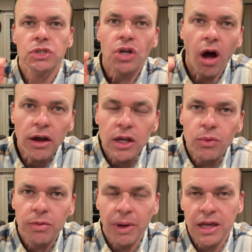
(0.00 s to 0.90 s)
talking
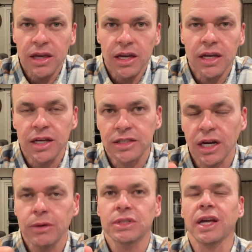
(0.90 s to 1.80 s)
with my kids
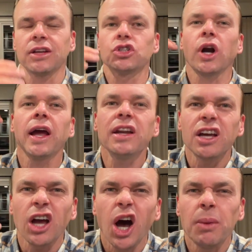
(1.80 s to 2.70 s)
and I was like trying to
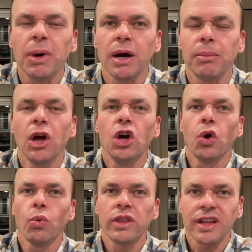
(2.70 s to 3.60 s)
come up
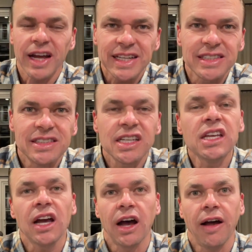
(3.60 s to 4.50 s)
with an
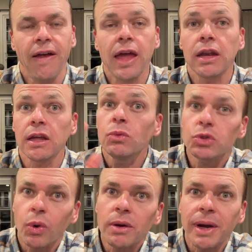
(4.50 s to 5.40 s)
idea. And it was
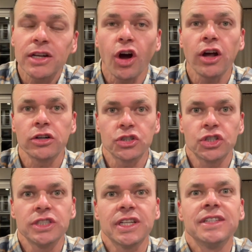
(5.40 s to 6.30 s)
one of my daughters.
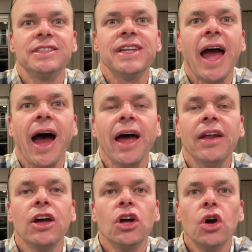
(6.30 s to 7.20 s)
She said, "Dad,
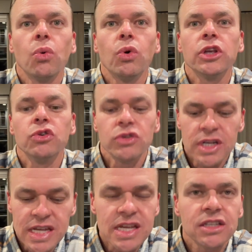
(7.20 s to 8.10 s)
what you
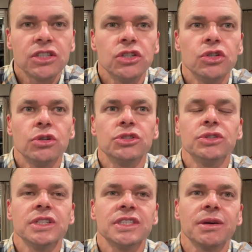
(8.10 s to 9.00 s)
need to do is
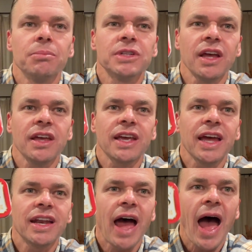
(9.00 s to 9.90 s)
you need to take
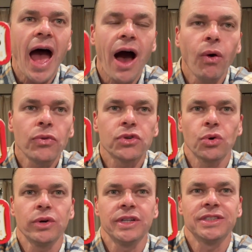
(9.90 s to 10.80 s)
an
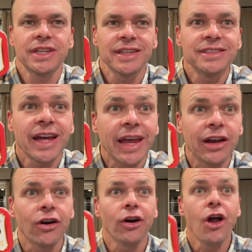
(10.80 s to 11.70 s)
Altoids
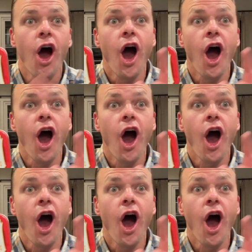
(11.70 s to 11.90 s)
container,